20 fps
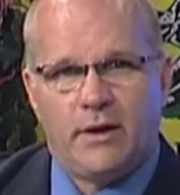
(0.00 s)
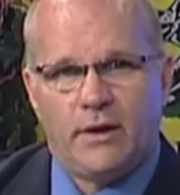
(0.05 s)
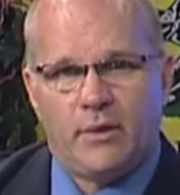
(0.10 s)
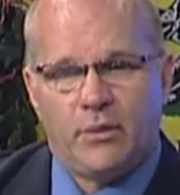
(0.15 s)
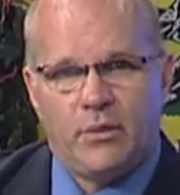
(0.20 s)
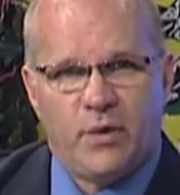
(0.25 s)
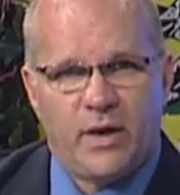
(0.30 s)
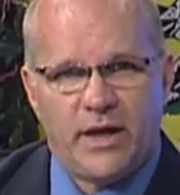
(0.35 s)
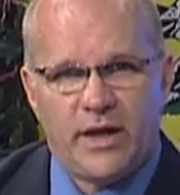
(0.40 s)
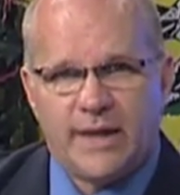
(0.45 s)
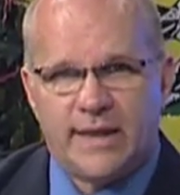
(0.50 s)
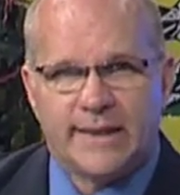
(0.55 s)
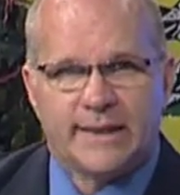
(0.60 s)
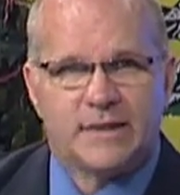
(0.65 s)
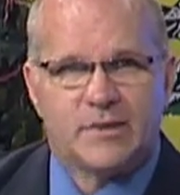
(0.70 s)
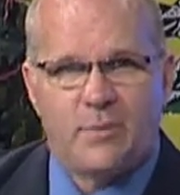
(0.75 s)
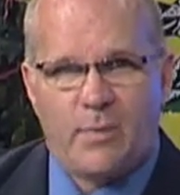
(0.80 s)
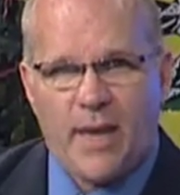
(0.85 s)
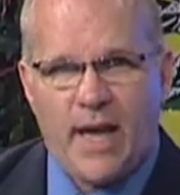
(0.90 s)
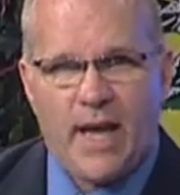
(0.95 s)
what do you
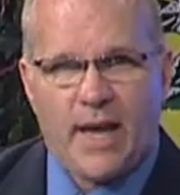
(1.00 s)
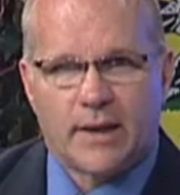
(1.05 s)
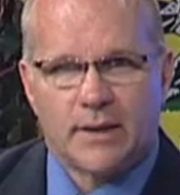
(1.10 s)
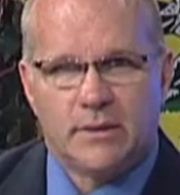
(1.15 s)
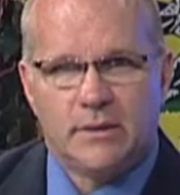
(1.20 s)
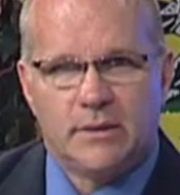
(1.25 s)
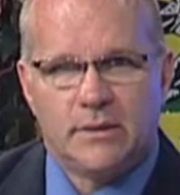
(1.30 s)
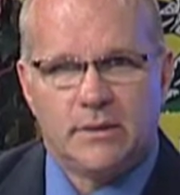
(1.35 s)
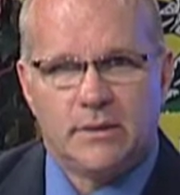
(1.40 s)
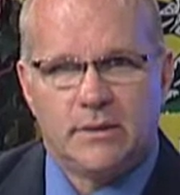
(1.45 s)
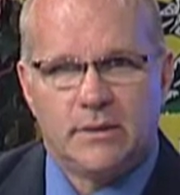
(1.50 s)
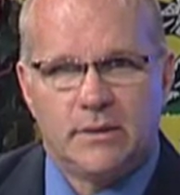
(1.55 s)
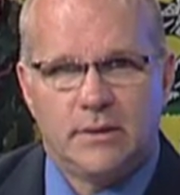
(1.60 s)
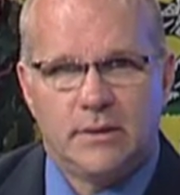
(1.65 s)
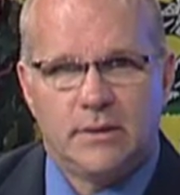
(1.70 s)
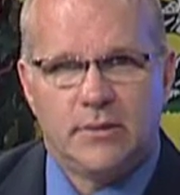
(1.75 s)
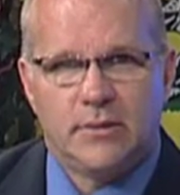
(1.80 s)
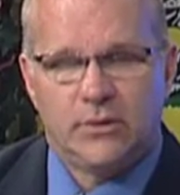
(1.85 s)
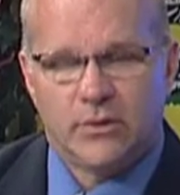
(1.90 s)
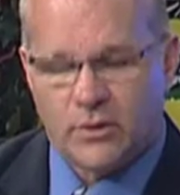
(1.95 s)
expect?
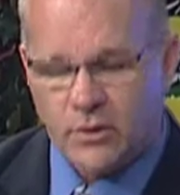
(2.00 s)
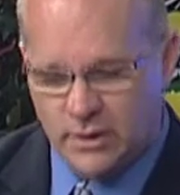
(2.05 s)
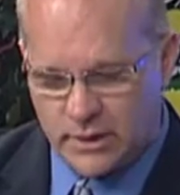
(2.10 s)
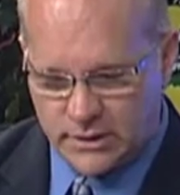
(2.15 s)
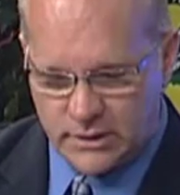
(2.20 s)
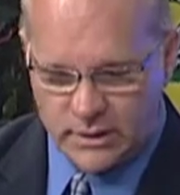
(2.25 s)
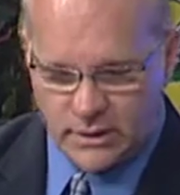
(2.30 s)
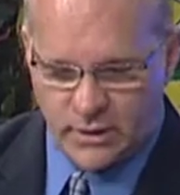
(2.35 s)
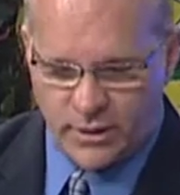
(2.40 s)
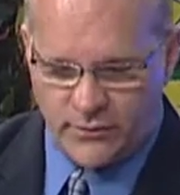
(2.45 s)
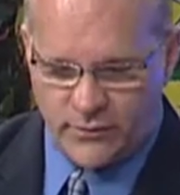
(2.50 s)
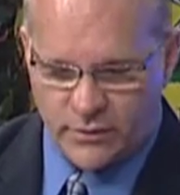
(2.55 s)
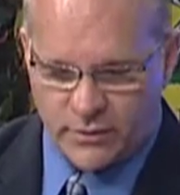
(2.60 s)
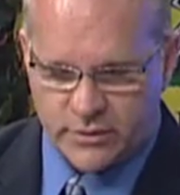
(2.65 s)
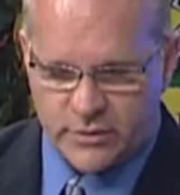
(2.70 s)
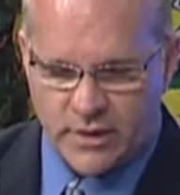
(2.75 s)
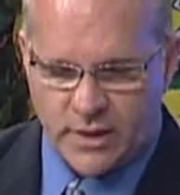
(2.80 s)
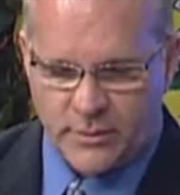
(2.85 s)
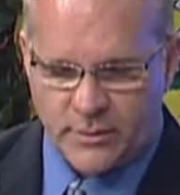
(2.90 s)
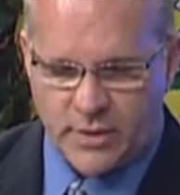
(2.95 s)
They're going to deliver
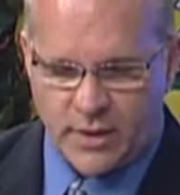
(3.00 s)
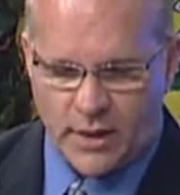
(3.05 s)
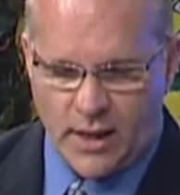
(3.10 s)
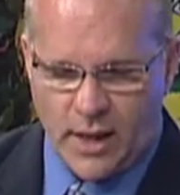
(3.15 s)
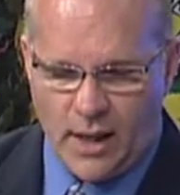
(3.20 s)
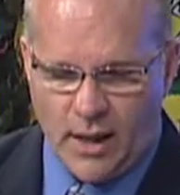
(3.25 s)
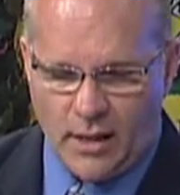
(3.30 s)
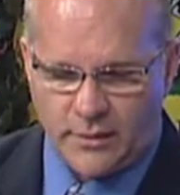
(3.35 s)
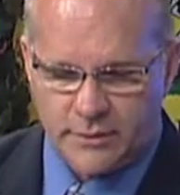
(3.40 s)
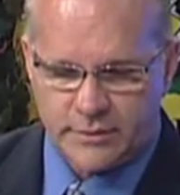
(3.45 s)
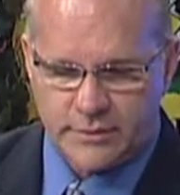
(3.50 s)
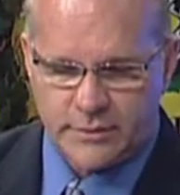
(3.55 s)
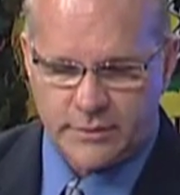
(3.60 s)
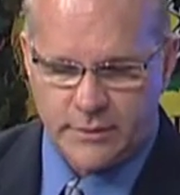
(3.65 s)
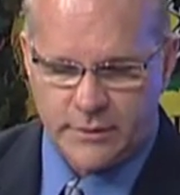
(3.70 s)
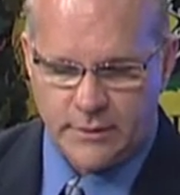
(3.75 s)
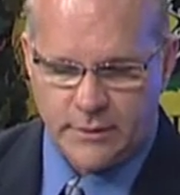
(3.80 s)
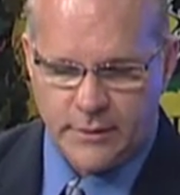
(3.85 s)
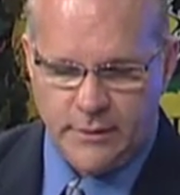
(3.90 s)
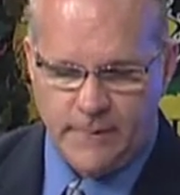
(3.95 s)
something else.
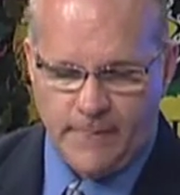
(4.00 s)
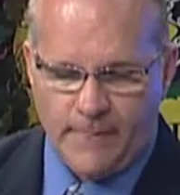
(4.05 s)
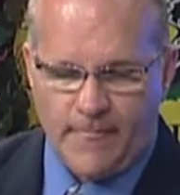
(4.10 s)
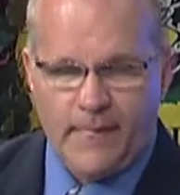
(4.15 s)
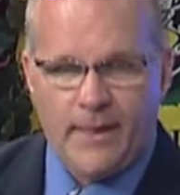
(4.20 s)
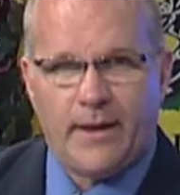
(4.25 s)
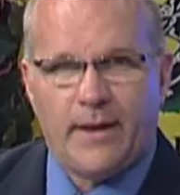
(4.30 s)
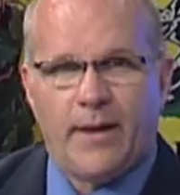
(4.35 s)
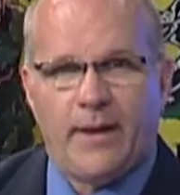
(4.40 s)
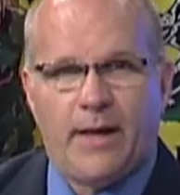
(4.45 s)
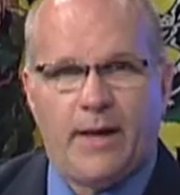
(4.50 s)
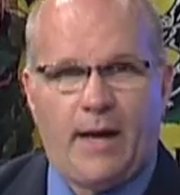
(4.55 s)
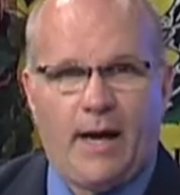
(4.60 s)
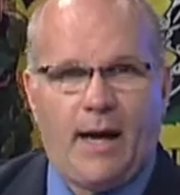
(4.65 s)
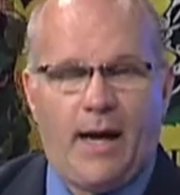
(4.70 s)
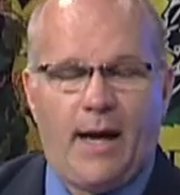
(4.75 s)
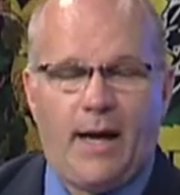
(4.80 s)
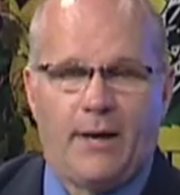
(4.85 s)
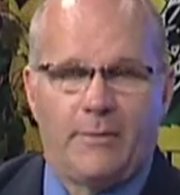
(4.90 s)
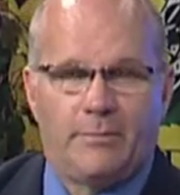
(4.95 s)
And
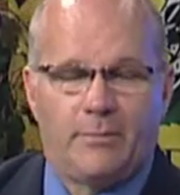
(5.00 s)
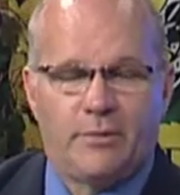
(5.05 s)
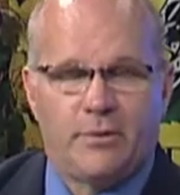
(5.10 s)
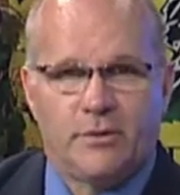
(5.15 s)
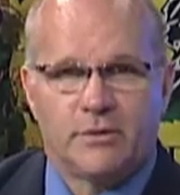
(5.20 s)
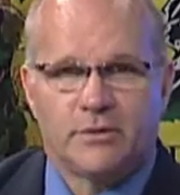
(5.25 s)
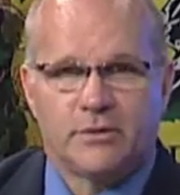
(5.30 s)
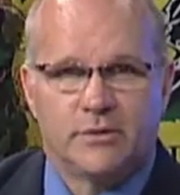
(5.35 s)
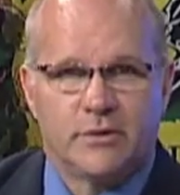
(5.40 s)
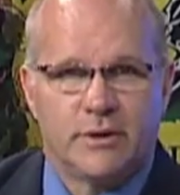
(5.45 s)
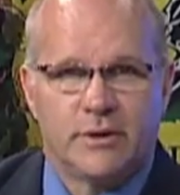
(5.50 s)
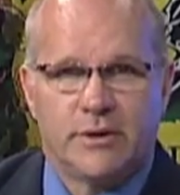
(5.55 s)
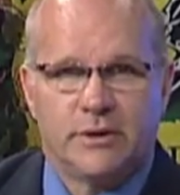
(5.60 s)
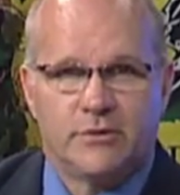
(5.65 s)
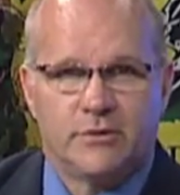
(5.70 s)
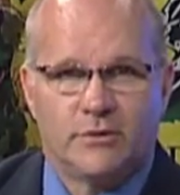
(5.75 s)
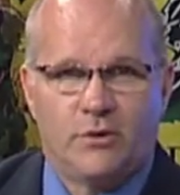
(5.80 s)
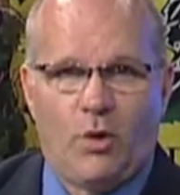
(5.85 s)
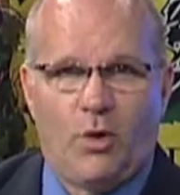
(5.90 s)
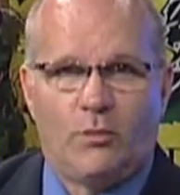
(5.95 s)
I personally
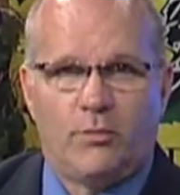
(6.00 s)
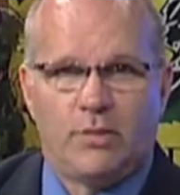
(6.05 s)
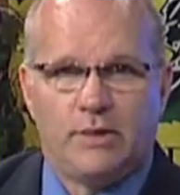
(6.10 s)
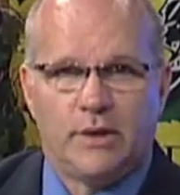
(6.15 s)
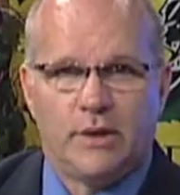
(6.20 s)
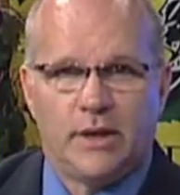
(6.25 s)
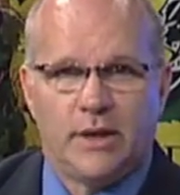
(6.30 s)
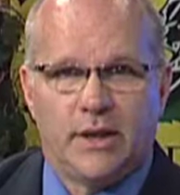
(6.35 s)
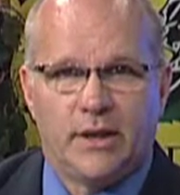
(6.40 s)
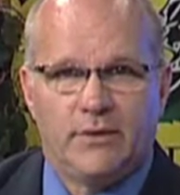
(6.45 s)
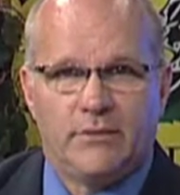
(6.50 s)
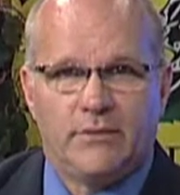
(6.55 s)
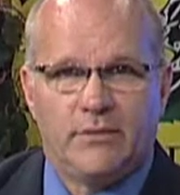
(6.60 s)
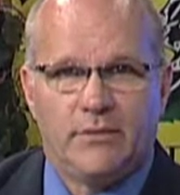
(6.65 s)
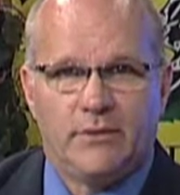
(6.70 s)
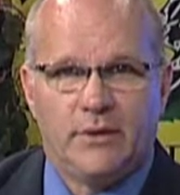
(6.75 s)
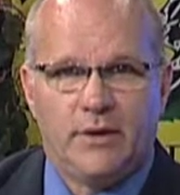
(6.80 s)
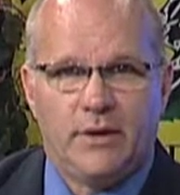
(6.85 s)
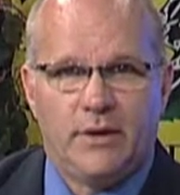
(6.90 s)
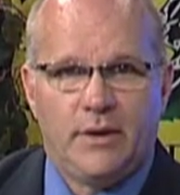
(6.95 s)
don't believe
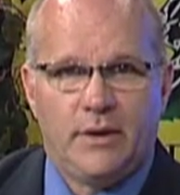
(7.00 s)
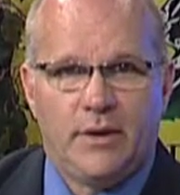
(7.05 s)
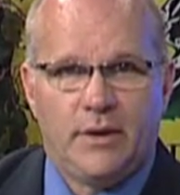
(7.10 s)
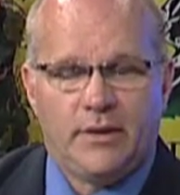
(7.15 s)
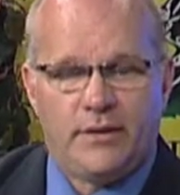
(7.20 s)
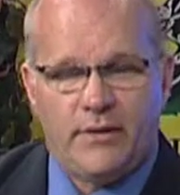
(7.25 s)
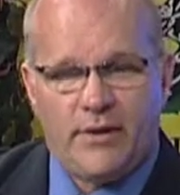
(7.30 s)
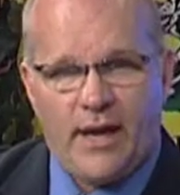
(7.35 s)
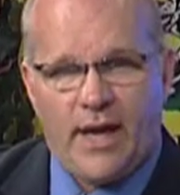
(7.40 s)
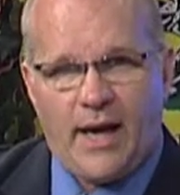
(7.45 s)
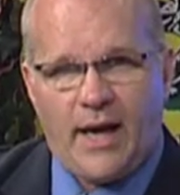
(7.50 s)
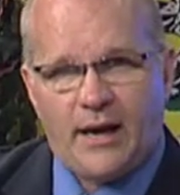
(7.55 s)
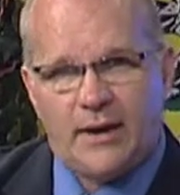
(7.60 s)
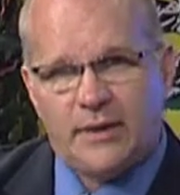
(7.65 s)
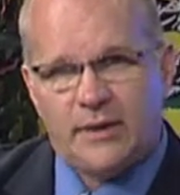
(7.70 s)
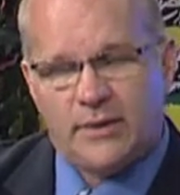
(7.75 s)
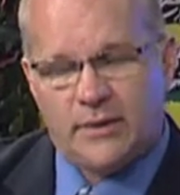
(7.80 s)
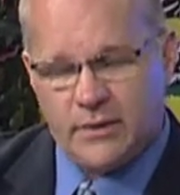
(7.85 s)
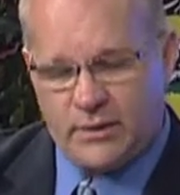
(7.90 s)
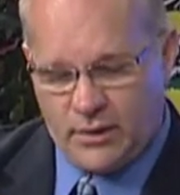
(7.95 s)

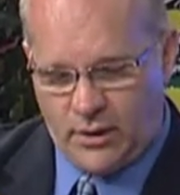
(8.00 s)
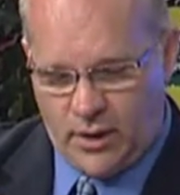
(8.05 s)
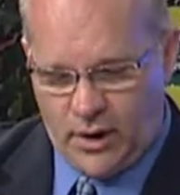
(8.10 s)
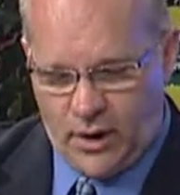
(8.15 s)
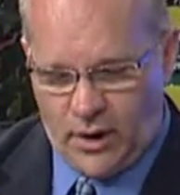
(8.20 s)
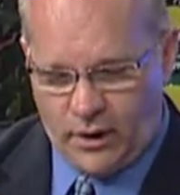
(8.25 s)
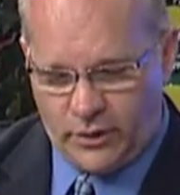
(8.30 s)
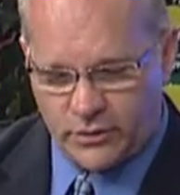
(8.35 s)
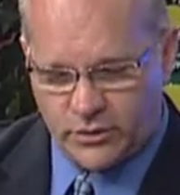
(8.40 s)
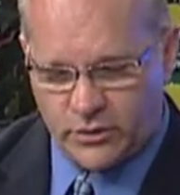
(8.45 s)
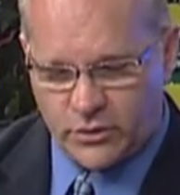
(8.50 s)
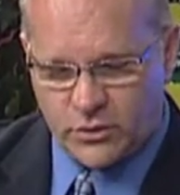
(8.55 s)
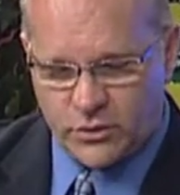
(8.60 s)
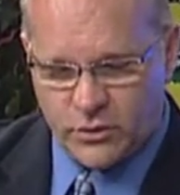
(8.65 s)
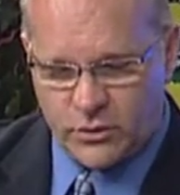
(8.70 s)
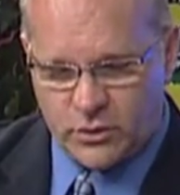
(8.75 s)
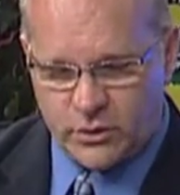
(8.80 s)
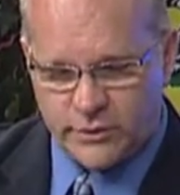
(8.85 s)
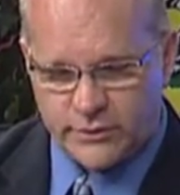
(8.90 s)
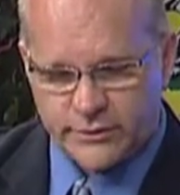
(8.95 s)
that our
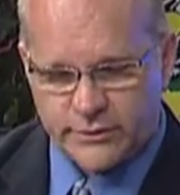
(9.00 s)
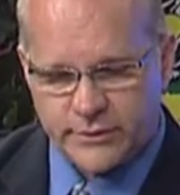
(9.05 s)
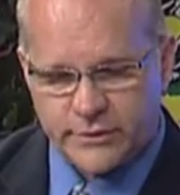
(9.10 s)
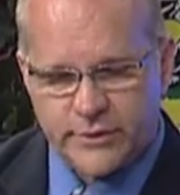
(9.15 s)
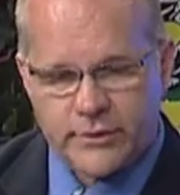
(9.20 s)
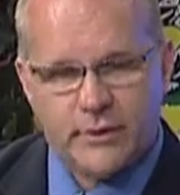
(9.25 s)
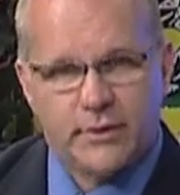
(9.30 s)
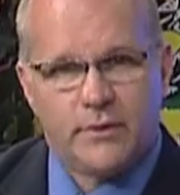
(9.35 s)
schools,